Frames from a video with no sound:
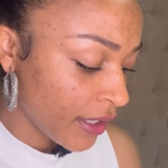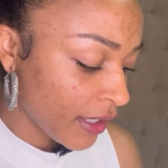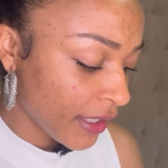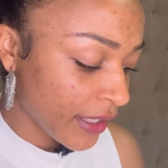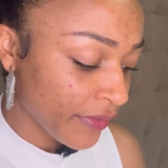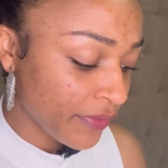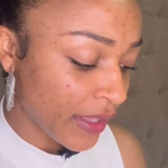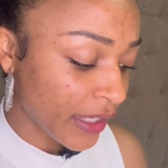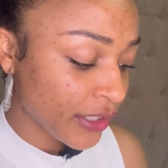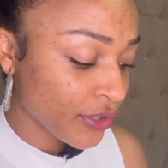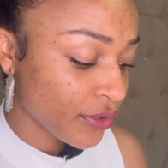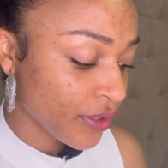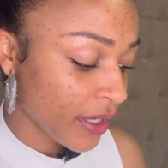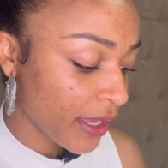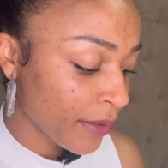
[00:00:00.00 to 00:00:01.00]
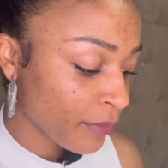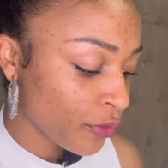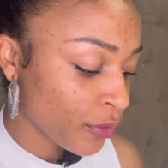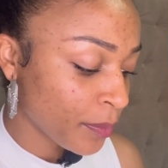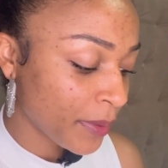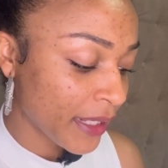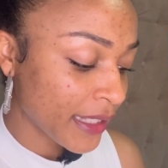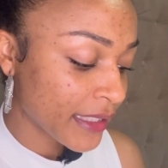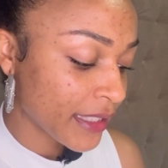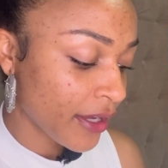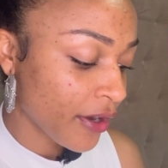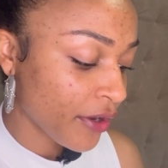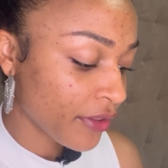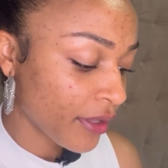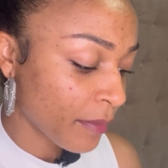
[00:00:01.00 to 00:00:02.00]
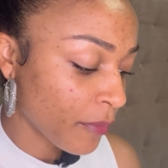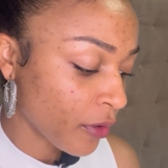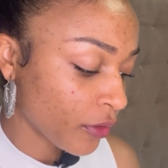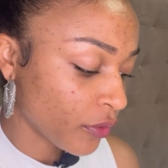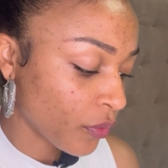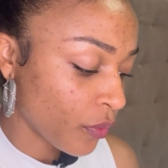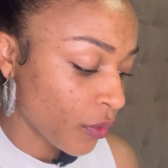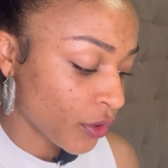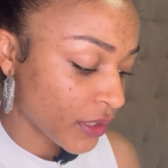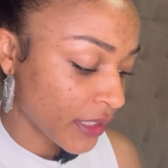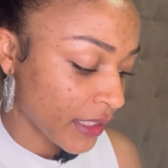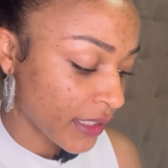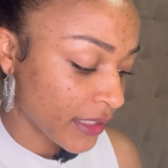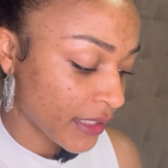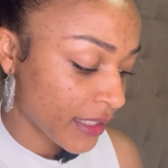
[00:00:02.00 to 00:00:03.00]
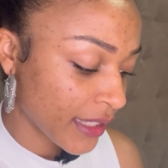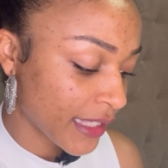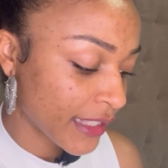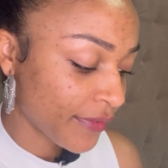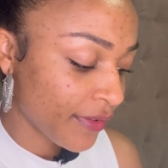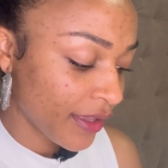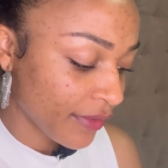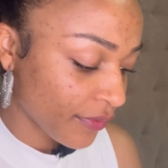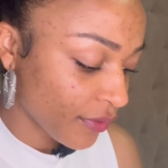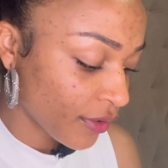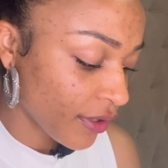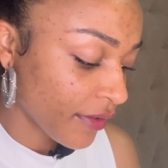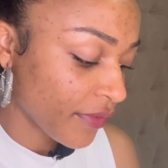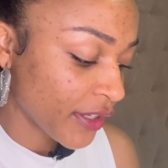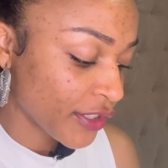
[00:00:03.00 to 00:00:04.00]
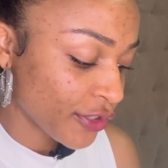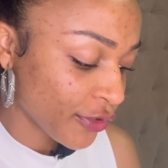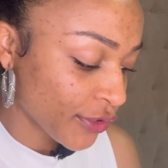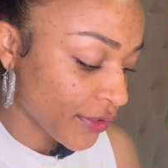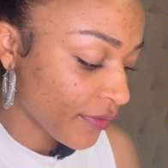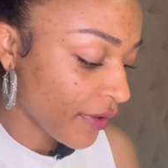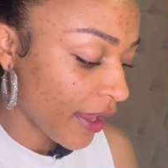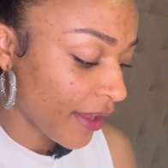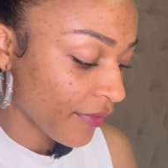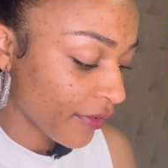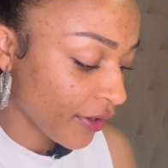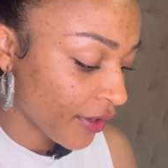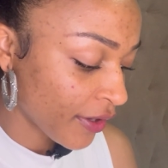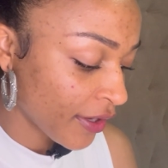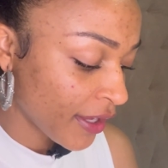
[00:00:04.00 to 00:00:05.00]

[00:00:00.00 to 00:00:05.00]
Give thanks to him who placed the earth among the waters. His faithful love endures forever.